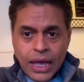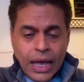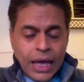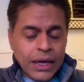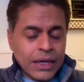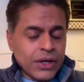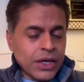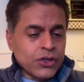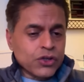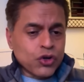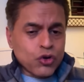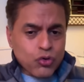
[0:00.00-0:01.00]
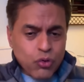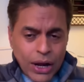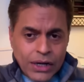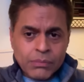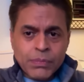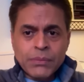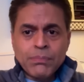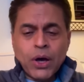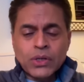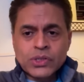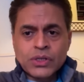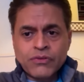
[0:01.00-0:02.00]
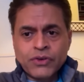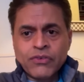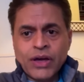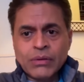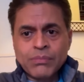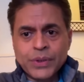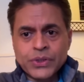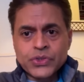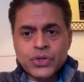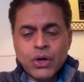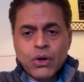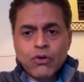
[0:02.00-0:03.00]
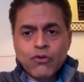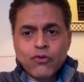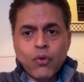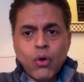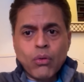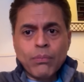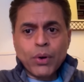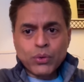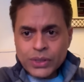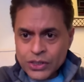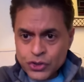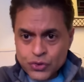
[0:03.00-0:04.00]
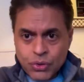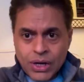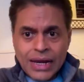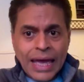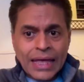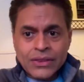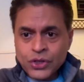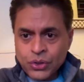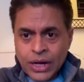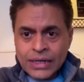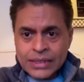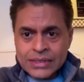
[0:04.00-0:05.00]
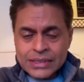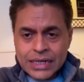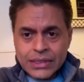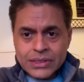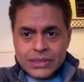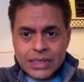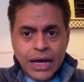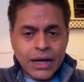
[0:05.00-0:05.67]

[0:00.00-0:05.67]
incredibly positive developments for both Israel and the United States.